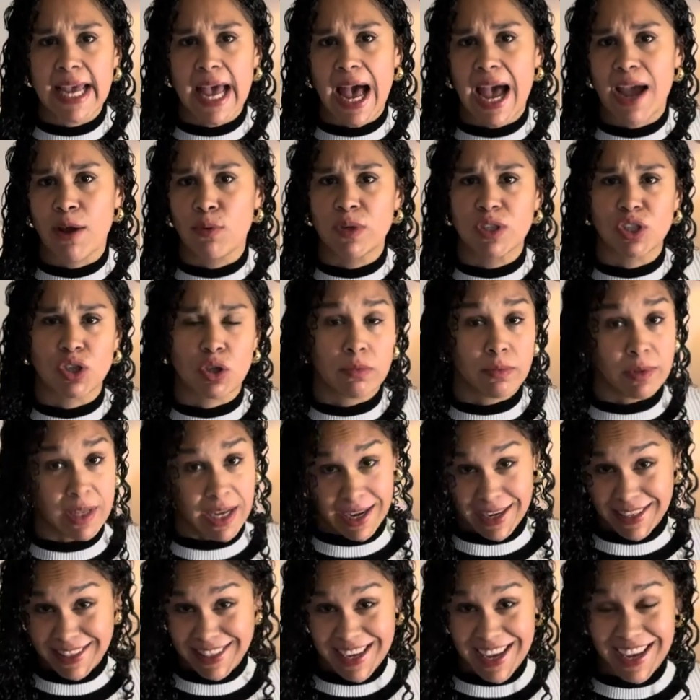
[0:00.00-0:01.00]
I was, like
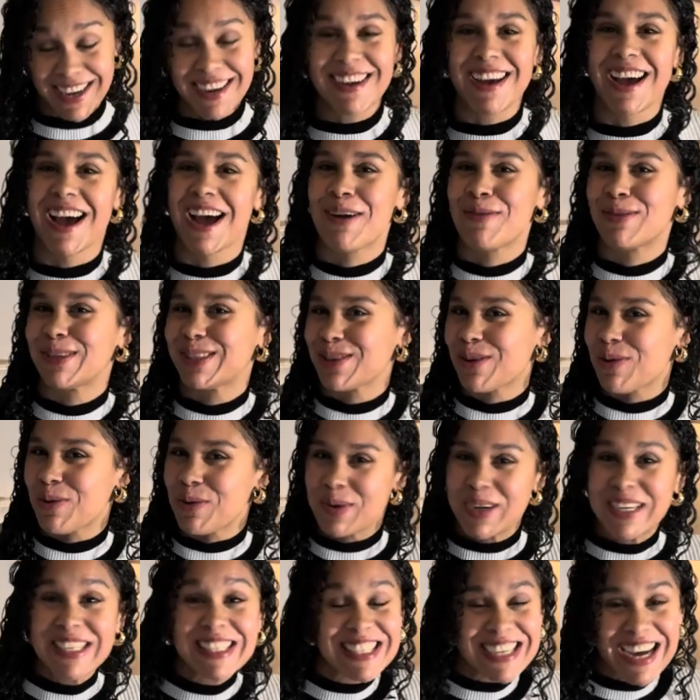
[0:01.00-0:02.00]
I said, I was
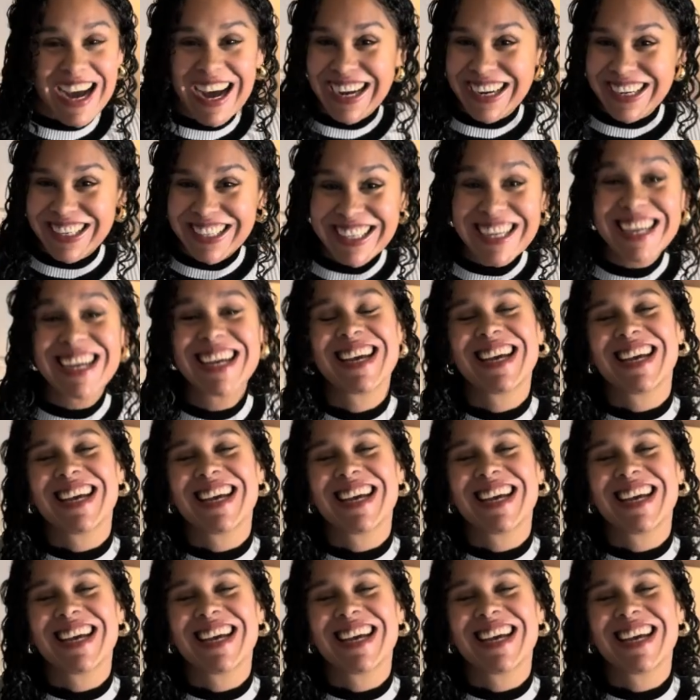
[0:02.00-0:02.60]
always tired